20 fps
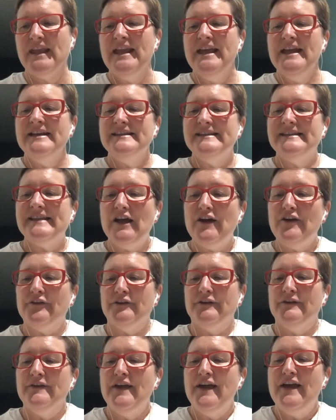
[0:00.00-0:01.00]

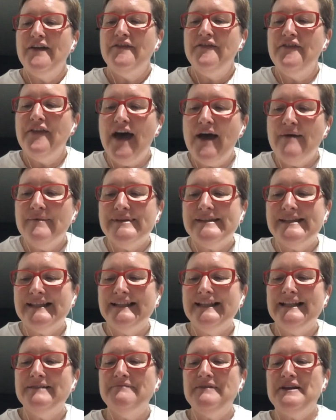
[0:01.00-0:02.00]
So that was a
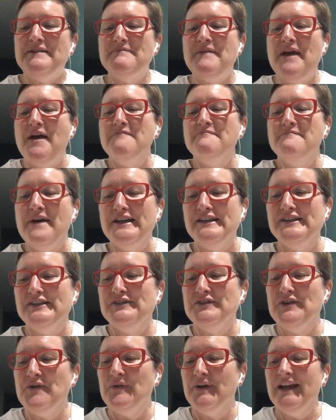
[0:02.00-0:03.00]
little bit about my
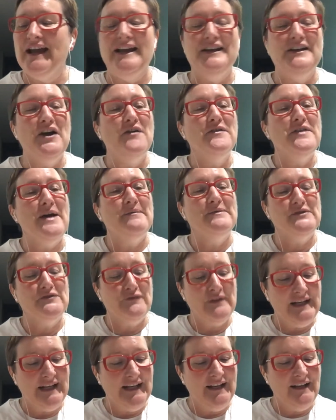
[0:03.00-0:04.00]
story. I know that was
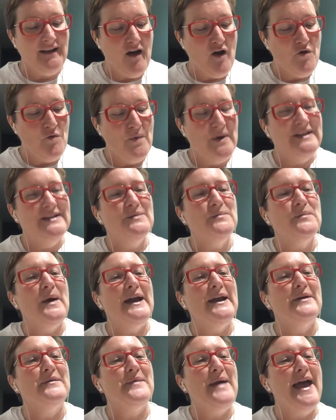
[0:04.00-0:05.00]
really long-winded
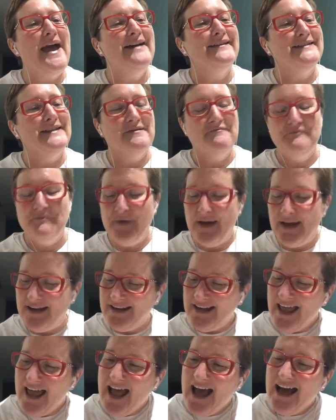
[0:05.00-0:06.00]
way around it, but
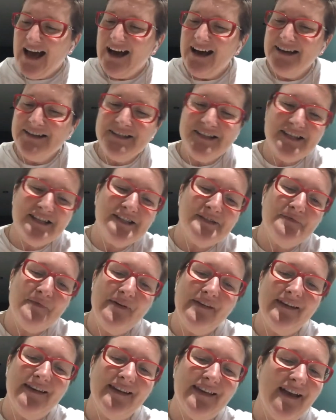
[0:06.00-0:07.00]
I just
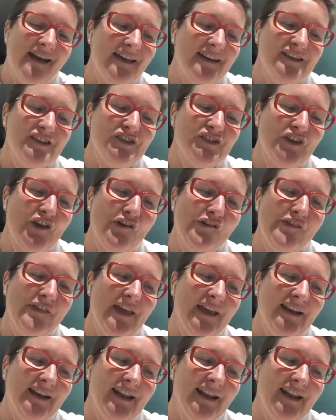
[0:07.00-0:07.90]
wanted to kind of show that,